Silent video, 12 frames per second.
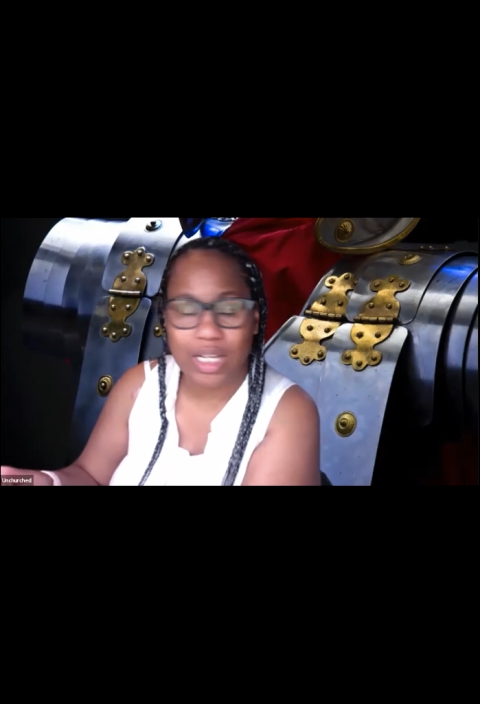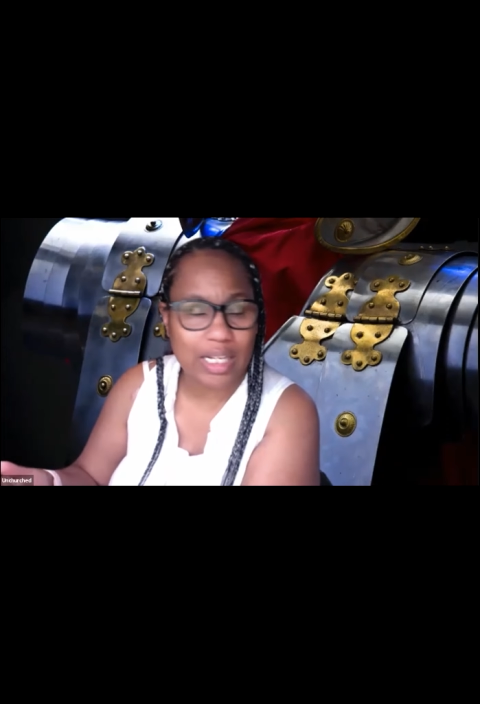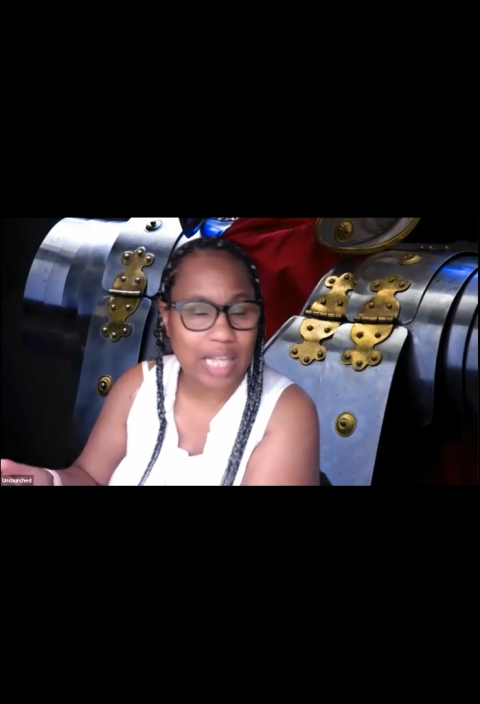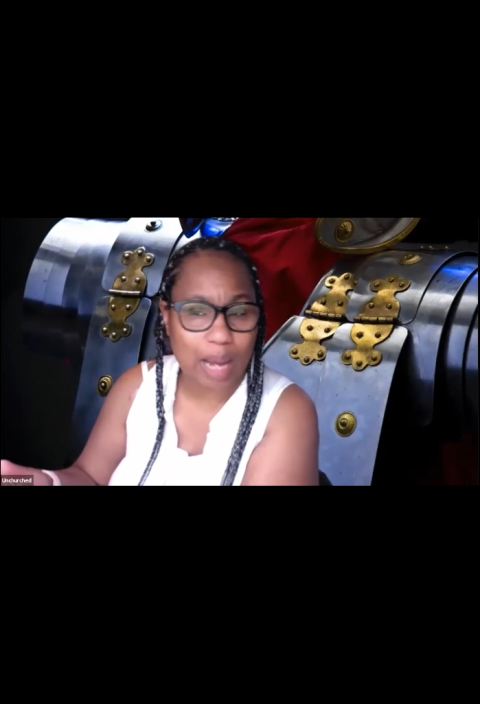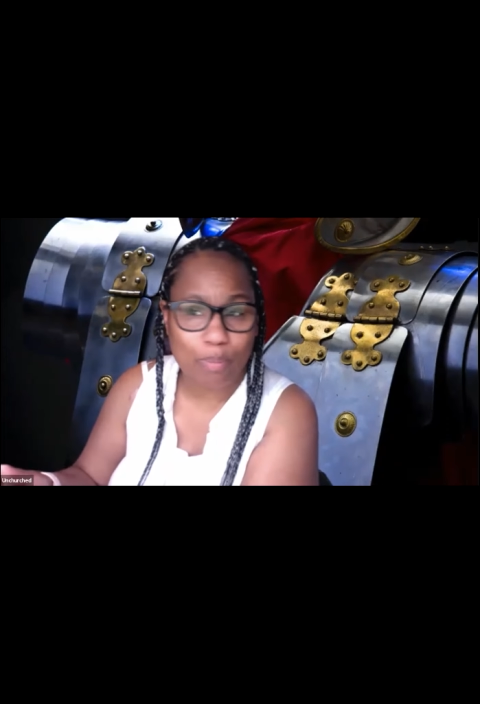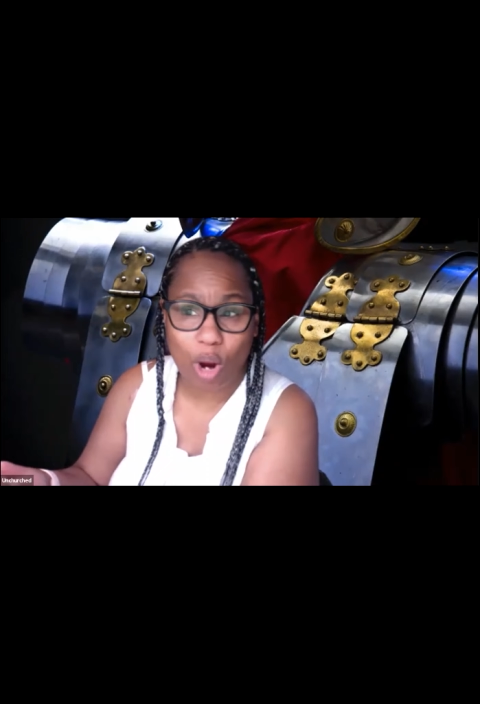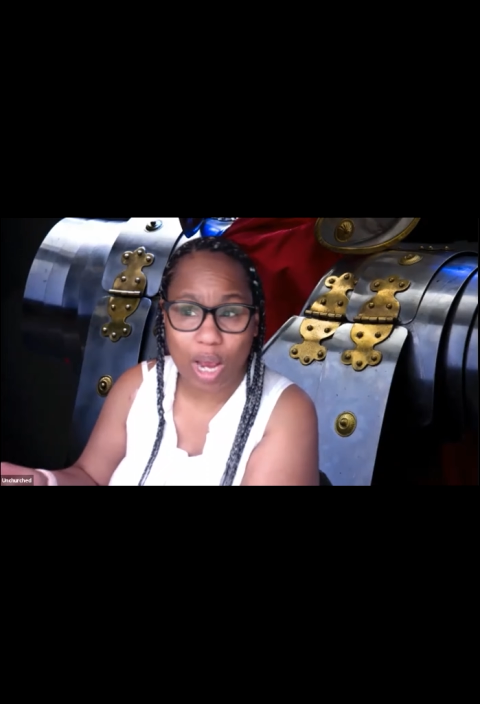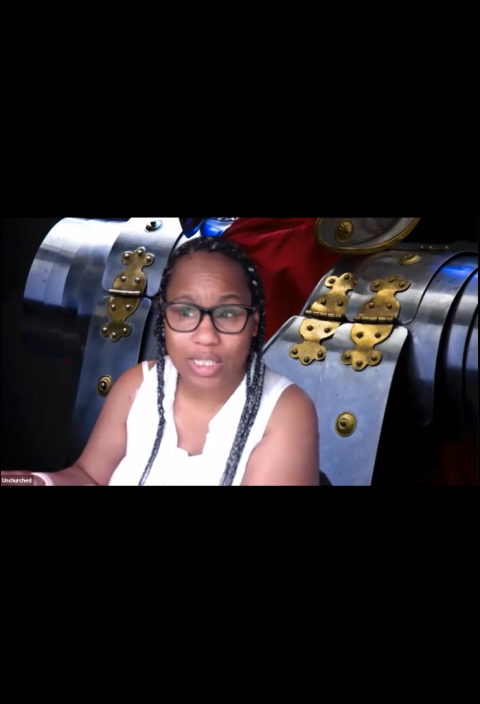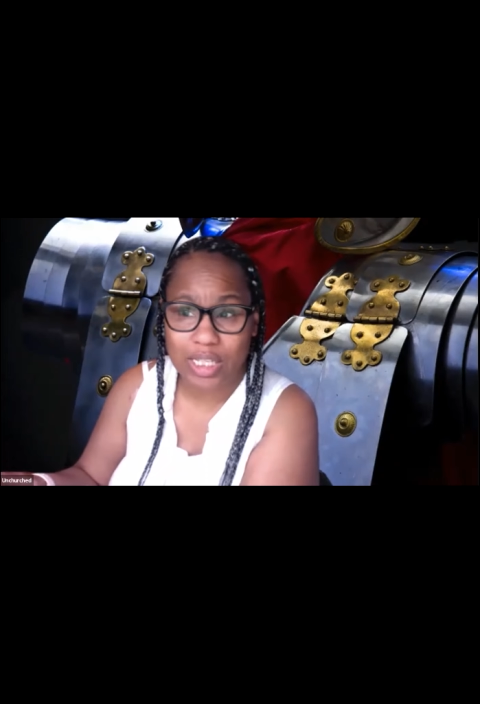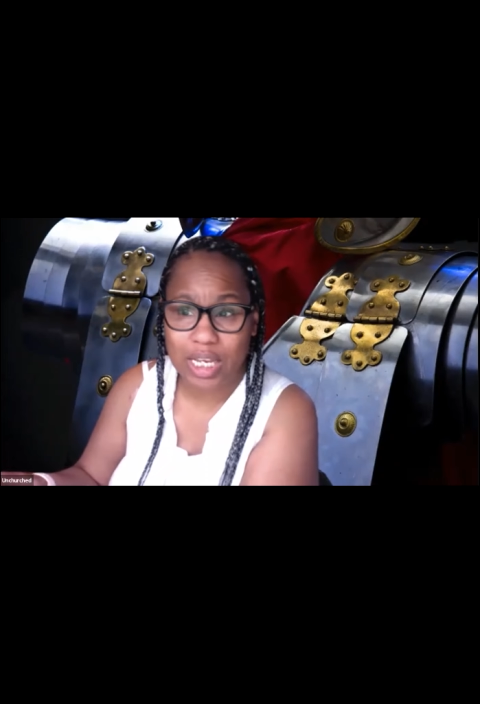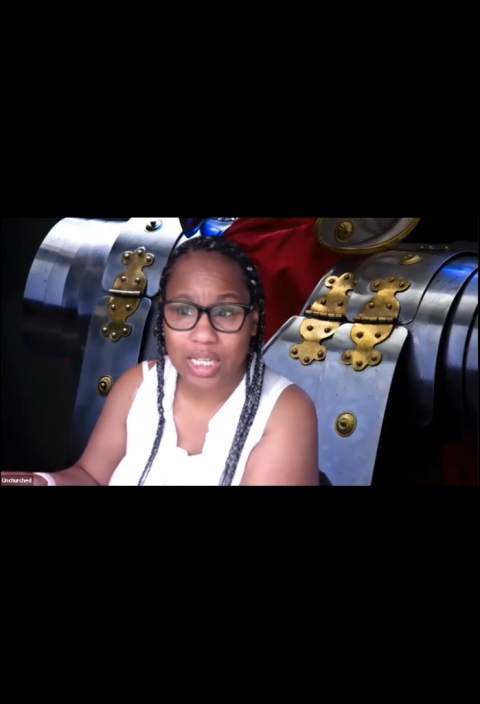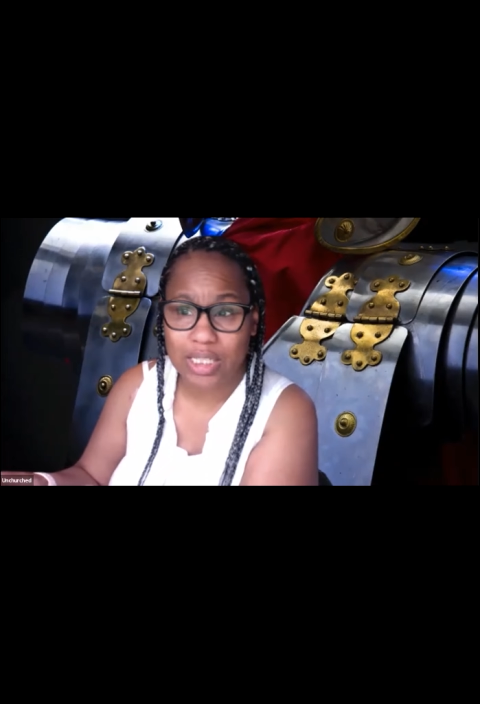in that
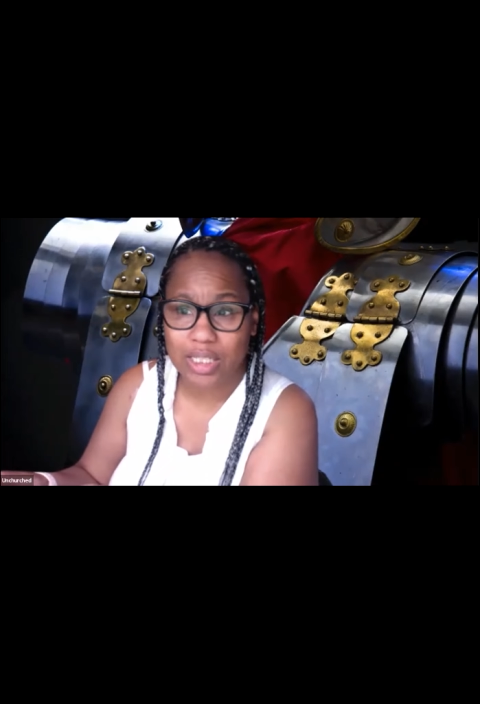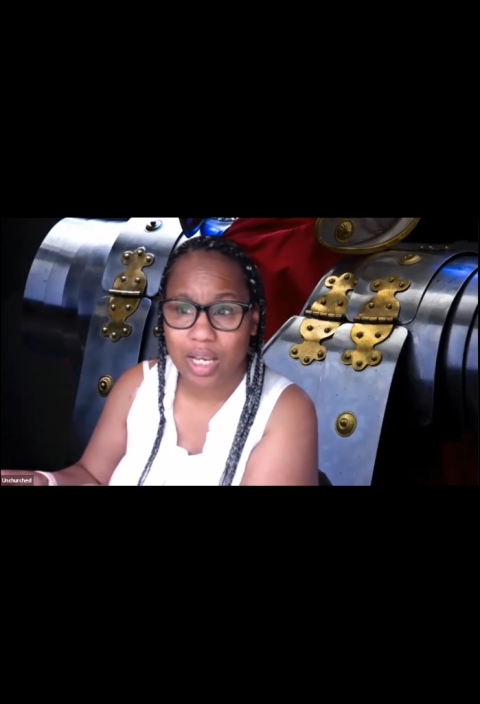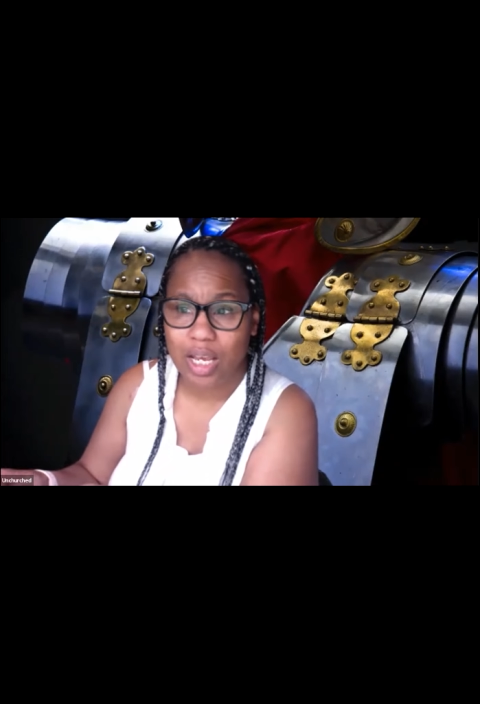process